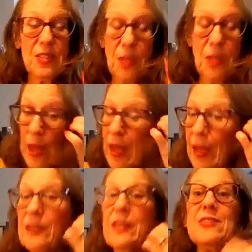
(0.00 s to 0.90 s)
So,
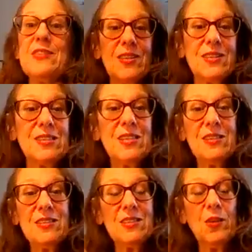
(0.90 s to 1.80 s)
and as you can see,
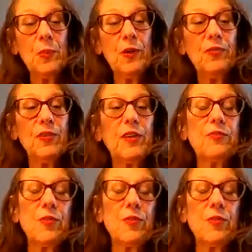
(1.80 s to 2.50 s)
it's so perfect